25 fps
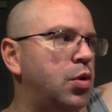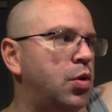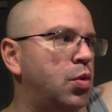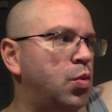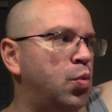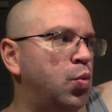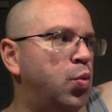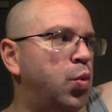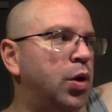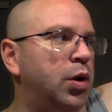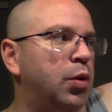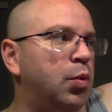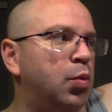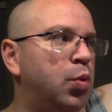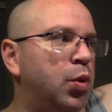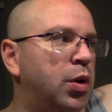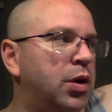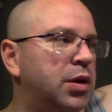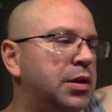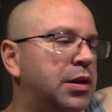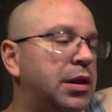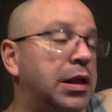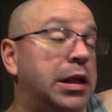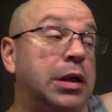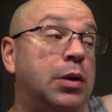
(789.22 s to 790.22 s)
what
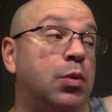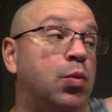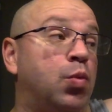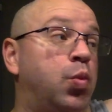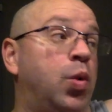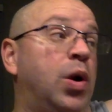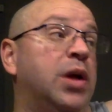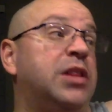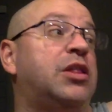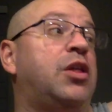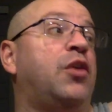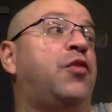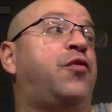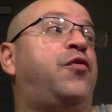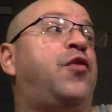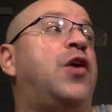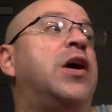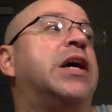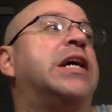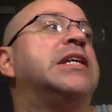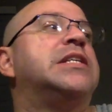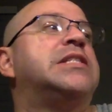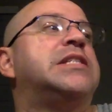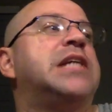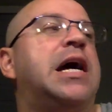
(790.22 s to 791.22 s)
what what the
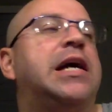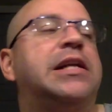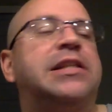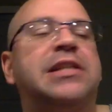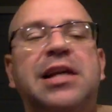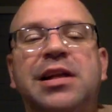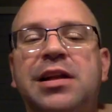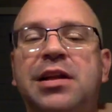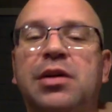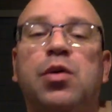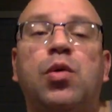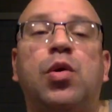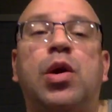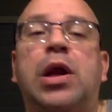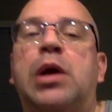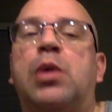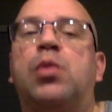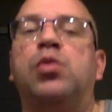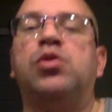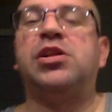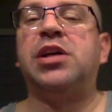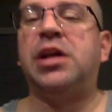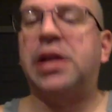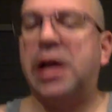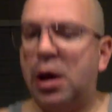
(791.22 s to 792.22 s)
fuck is that?
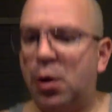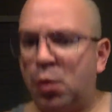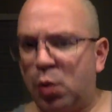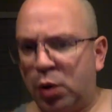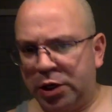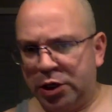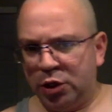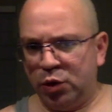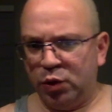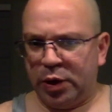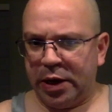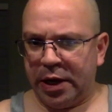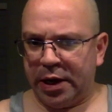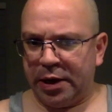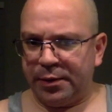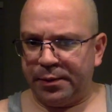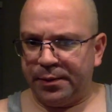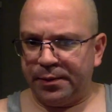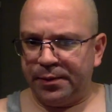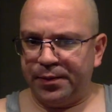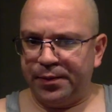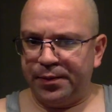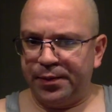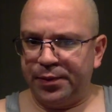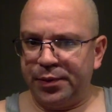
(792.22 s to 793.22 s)
Like today, what do you get?
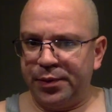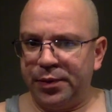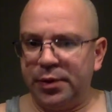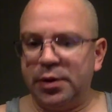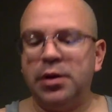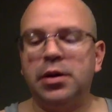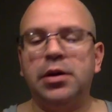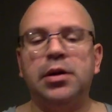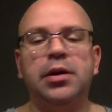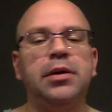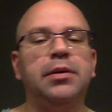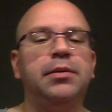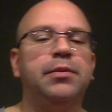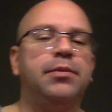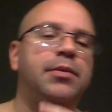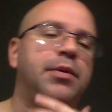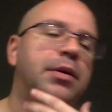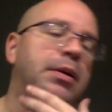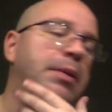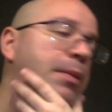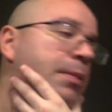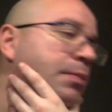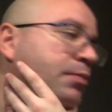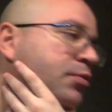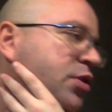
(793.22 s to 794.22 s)

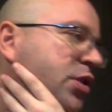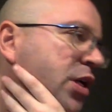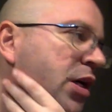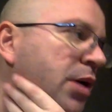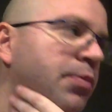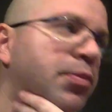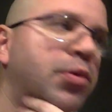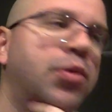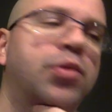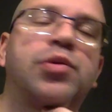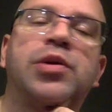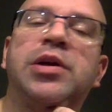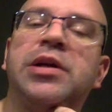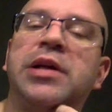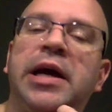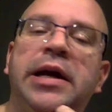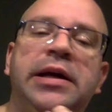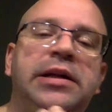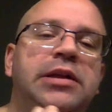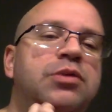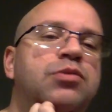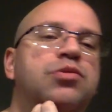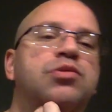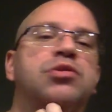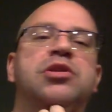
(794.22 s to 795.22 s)
I'm telling bro, the
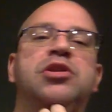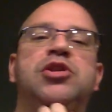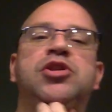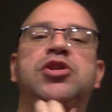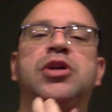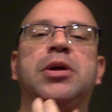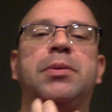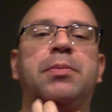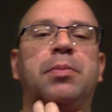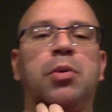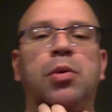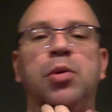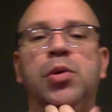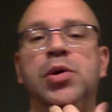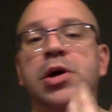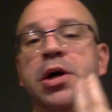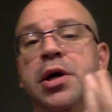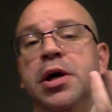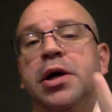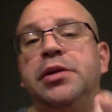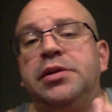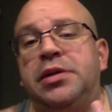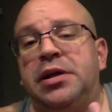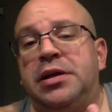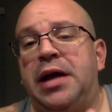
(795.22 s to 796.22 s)
'90s was shit, bro.
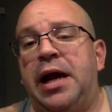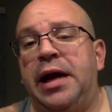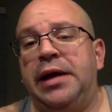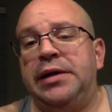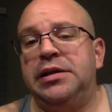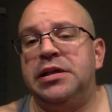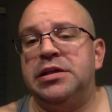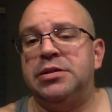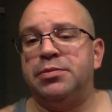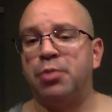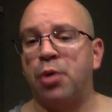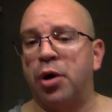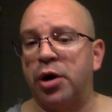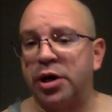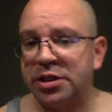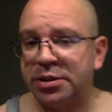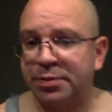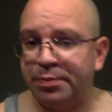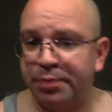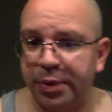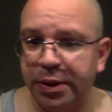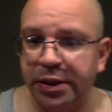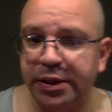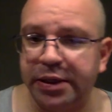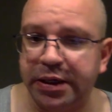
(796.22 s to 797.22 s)
The '90s brought us
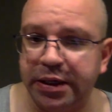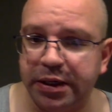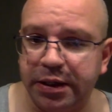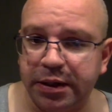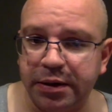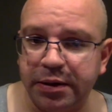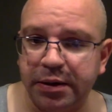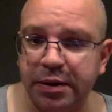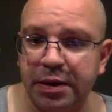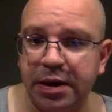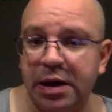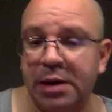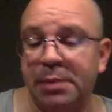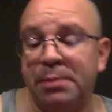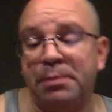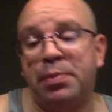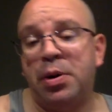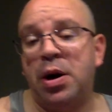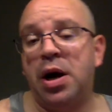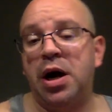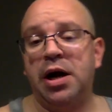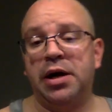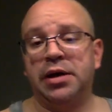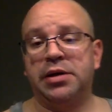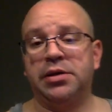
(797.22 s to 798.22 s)
Biggie and
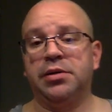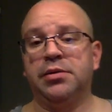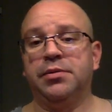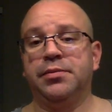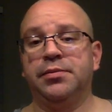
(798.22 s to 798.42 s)
Pac,